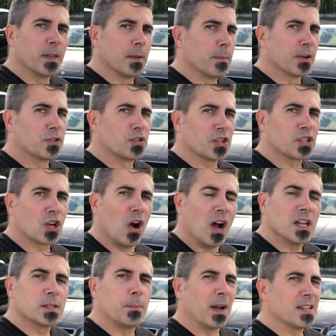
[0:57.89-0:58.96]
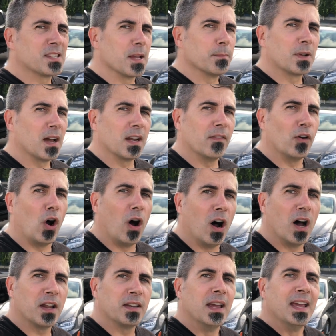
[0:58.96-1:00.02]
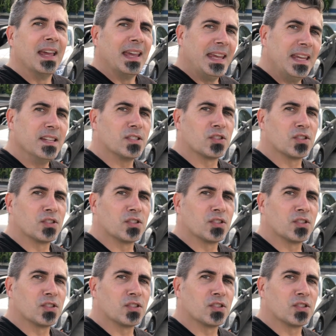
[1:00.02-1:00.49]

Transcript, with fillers: of them are just caused by some kind of odd heat